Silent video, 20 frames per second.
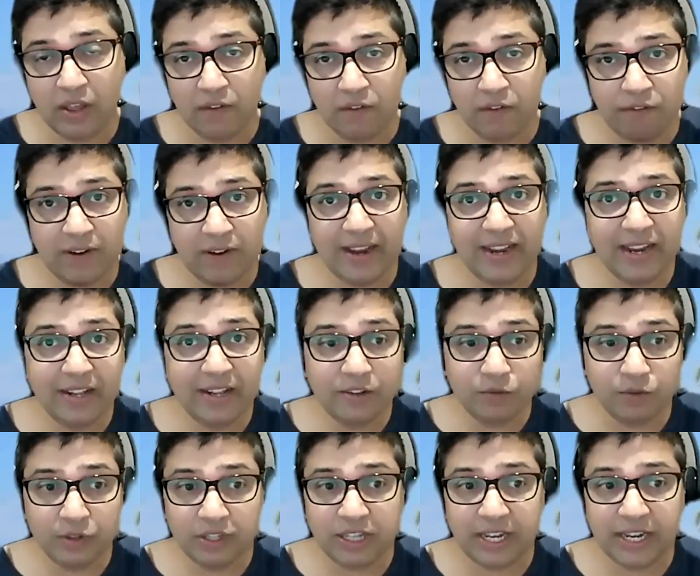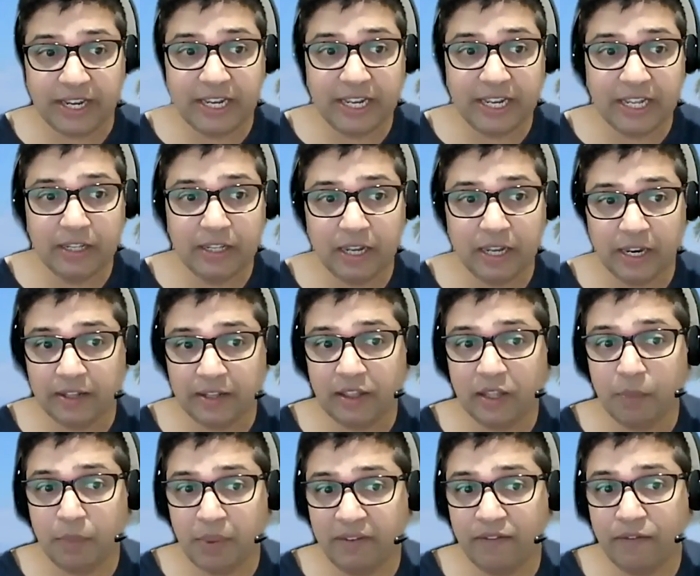finance with IT, then I
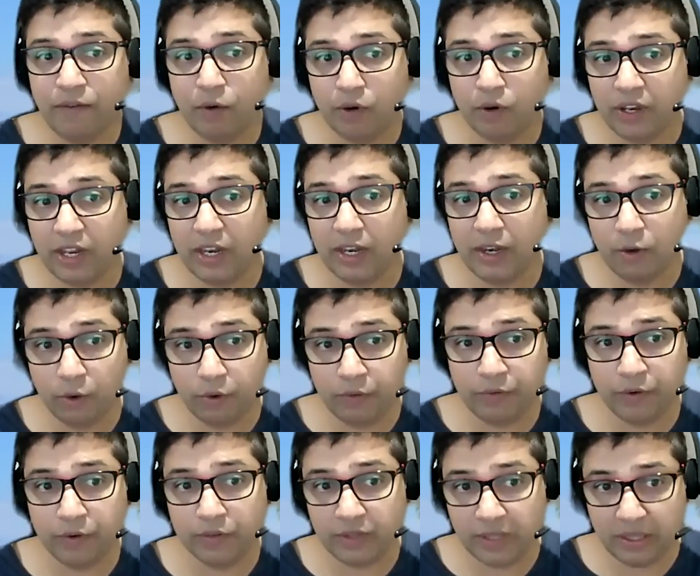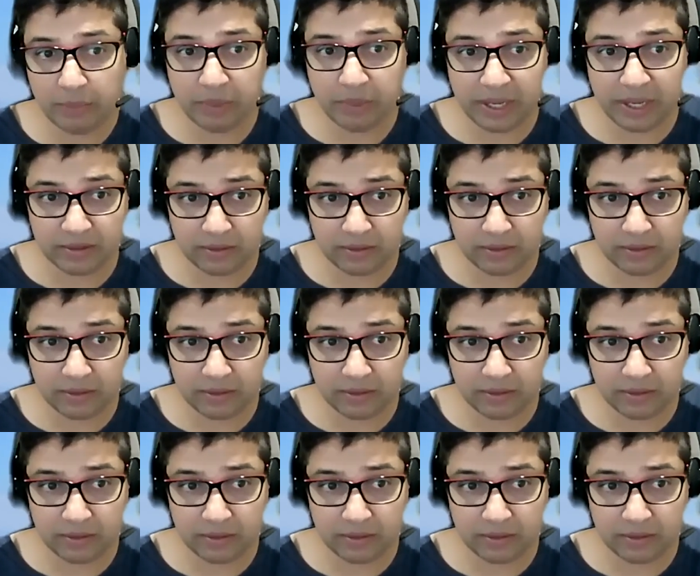think Big Four really look for CIMA